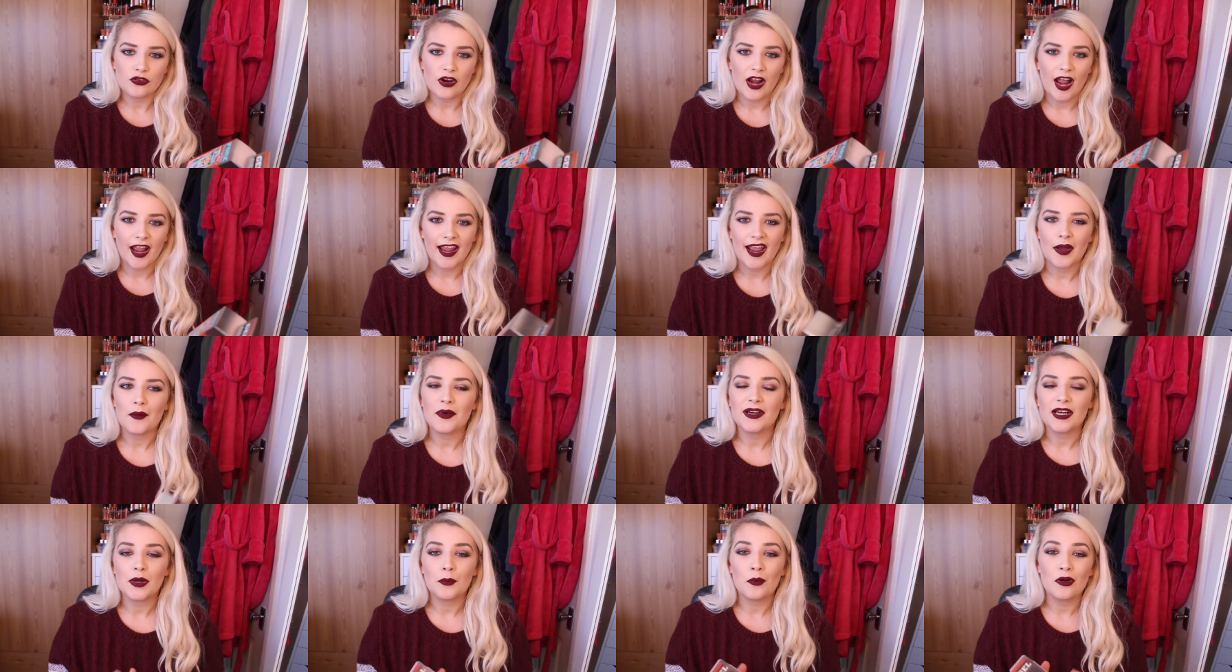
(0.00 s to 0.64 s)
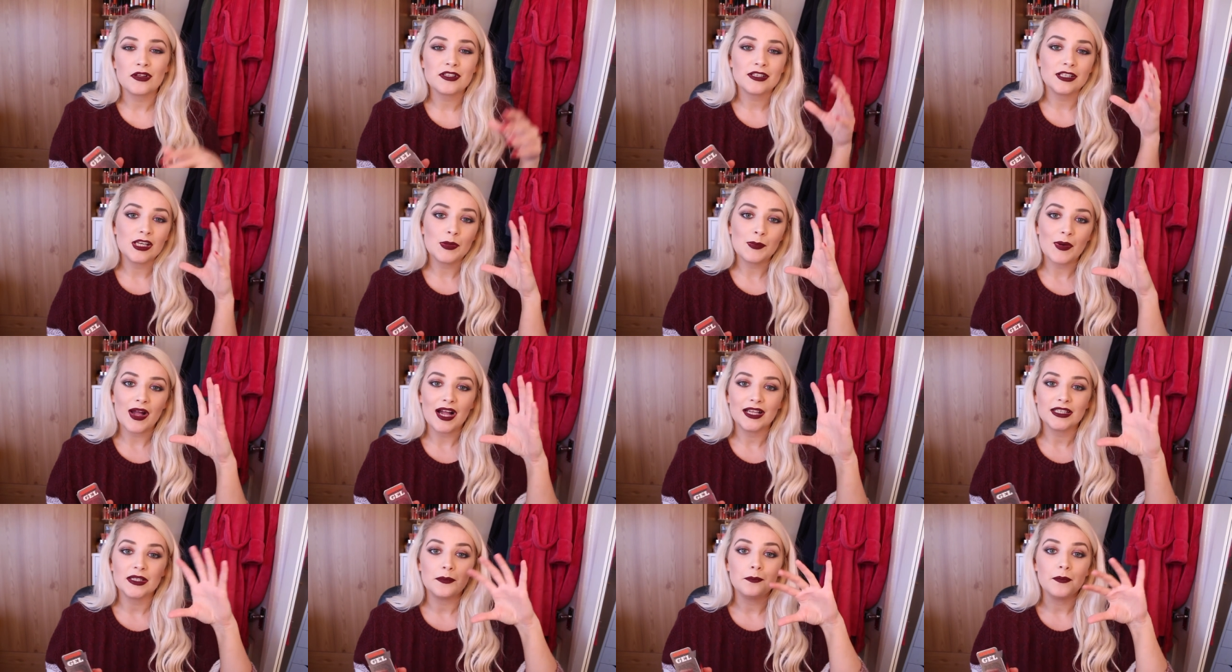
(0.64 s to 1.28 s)
try out, and I was going to
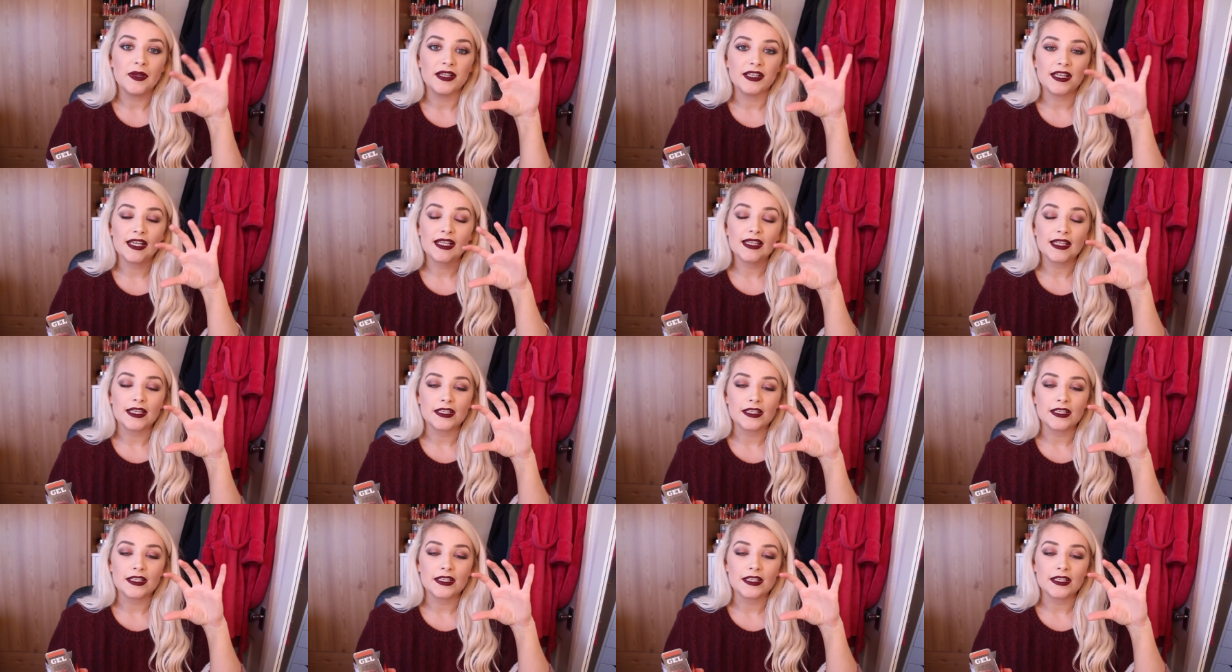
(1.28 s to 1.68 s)
buy the mini